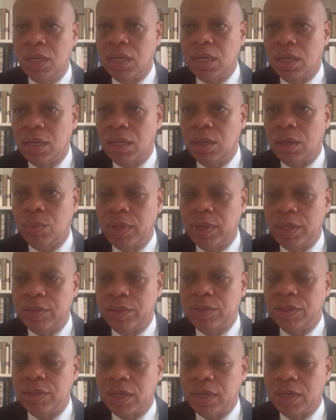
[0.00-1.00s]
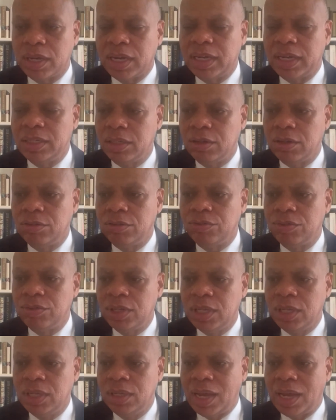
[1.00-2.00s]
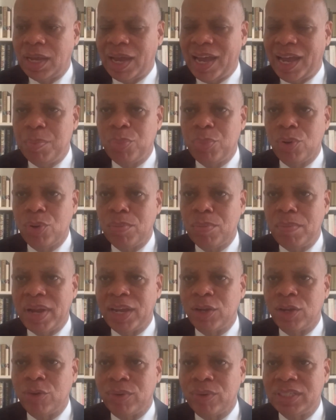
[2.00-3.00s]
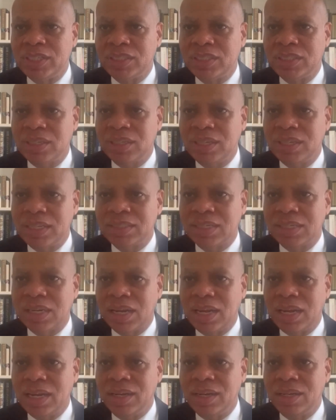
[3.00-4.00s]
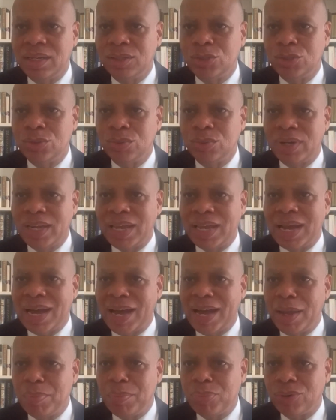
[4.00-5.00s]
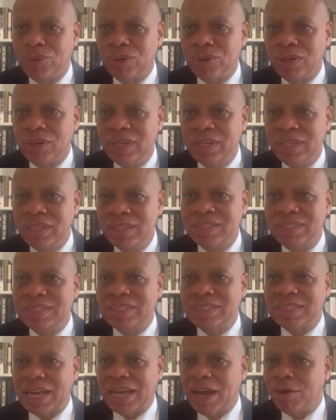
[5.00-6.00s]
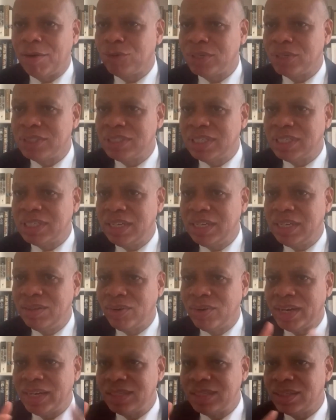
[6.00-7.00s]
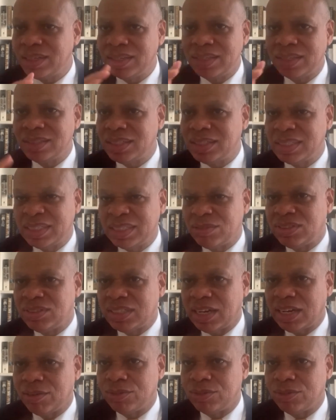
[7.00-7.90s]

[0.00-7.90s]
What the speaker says: with a kind of hyper migration that's led to a hyper sovereignty, right? The sense of